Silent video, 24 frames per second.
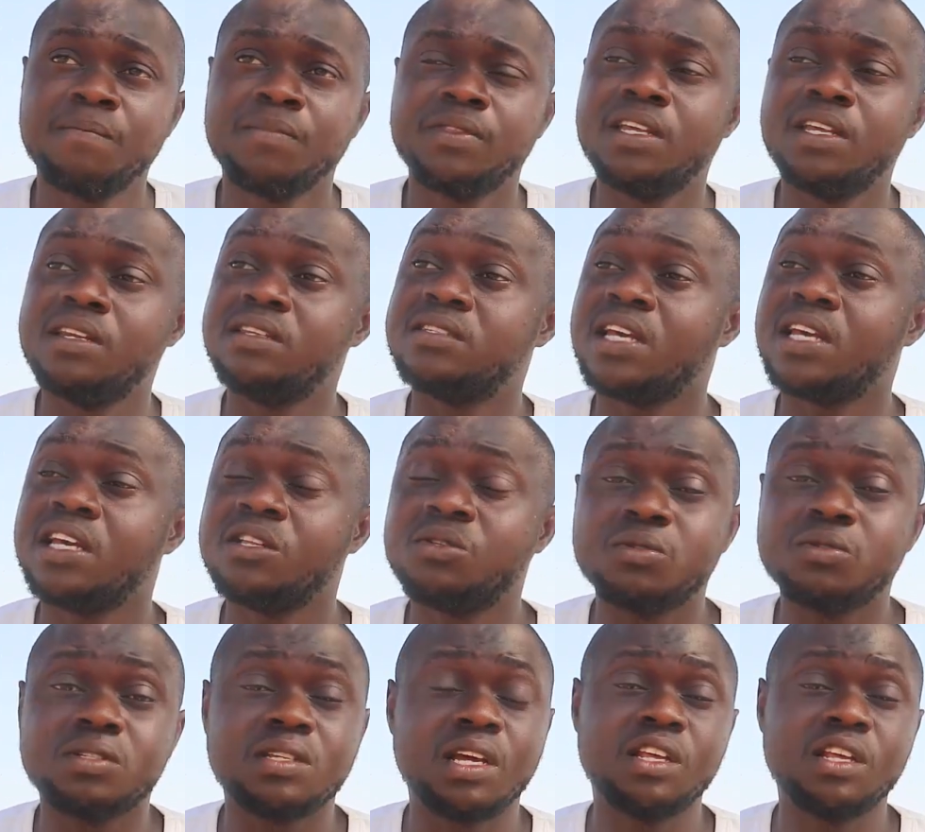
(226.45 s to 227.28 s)
They decide
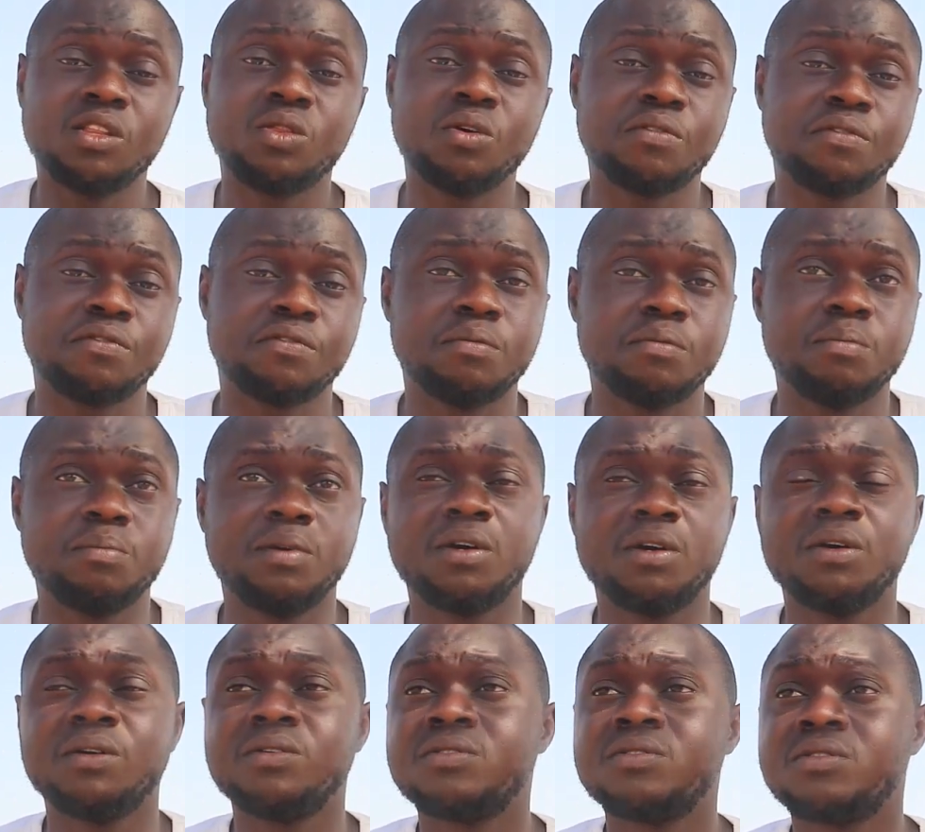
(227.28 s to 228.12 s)
to sell it off
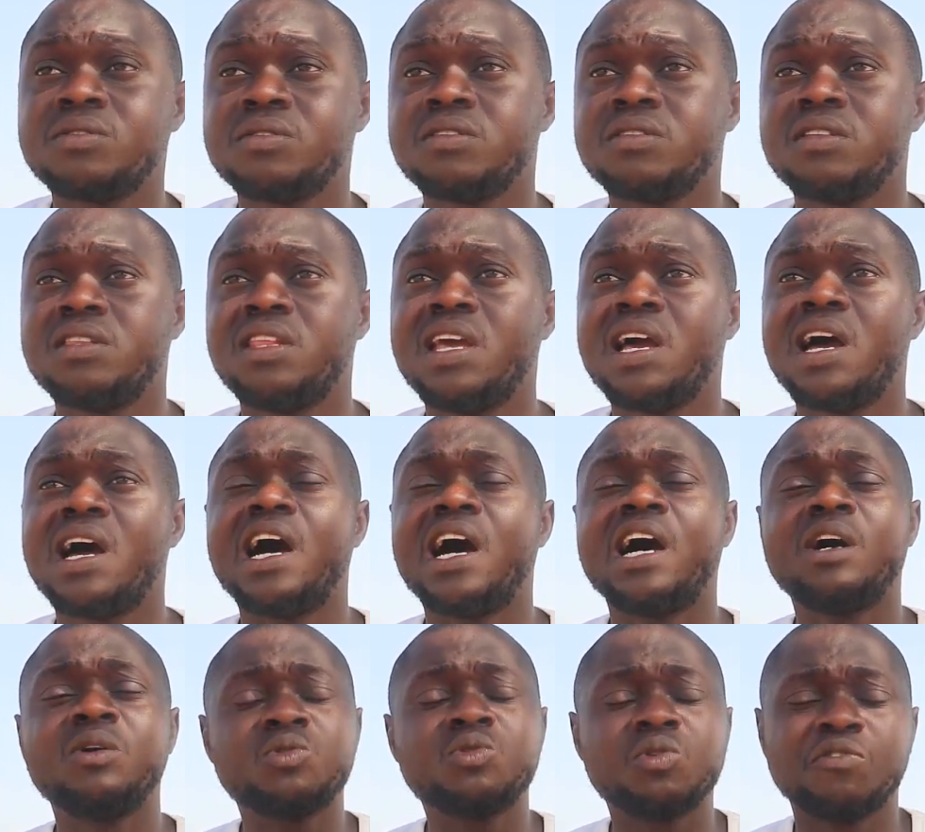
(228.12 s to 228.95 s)
because they are
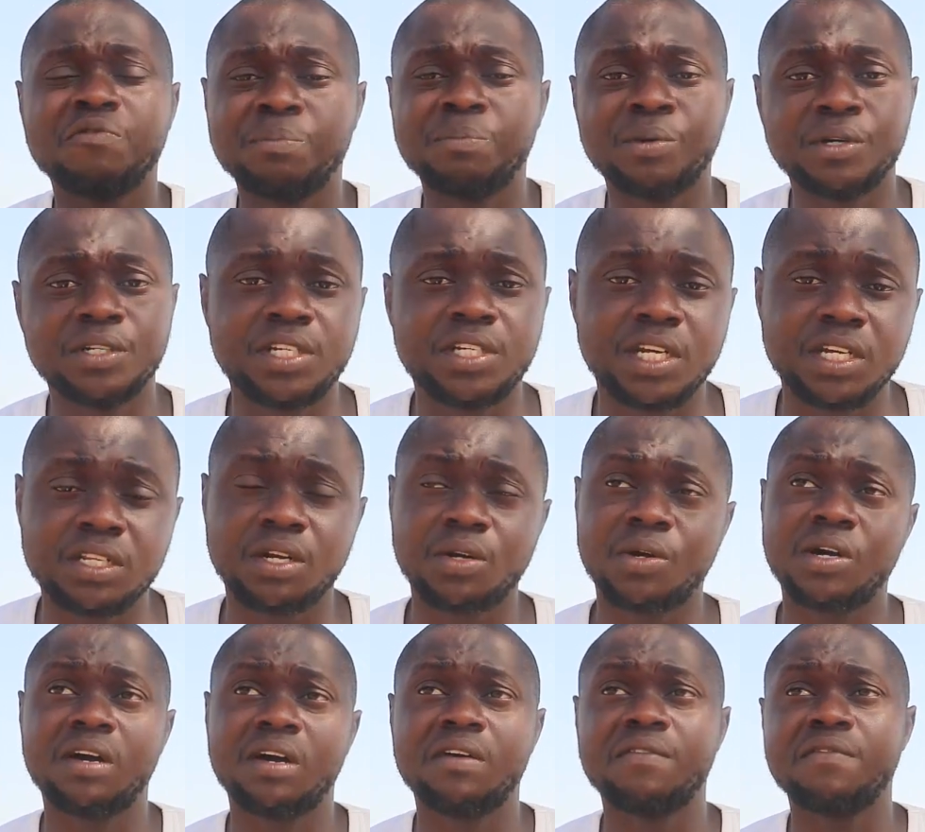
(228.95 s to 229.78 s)
out of budget. They
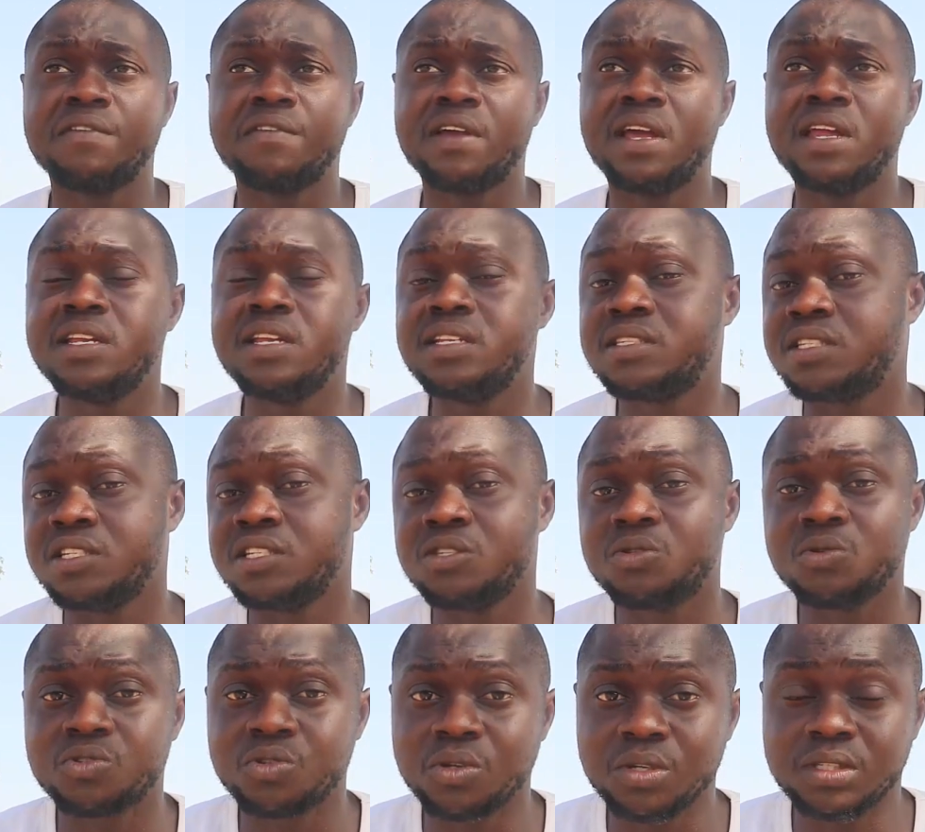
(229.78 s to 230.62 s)
don't have anything
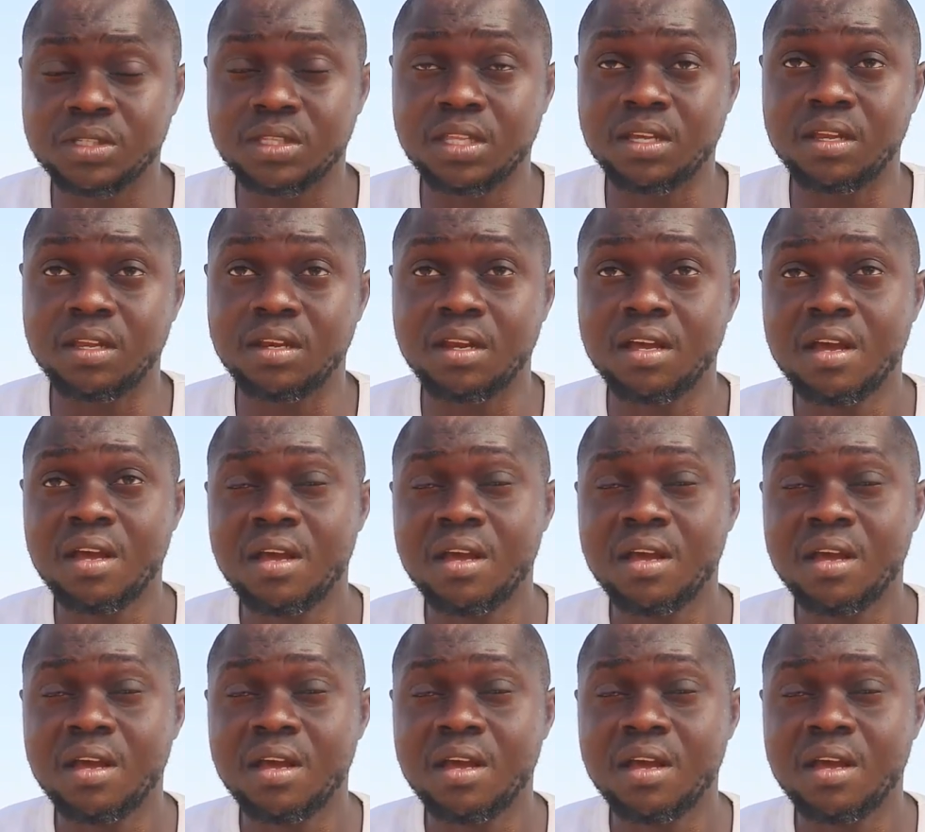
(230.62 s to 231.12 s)
to sustain.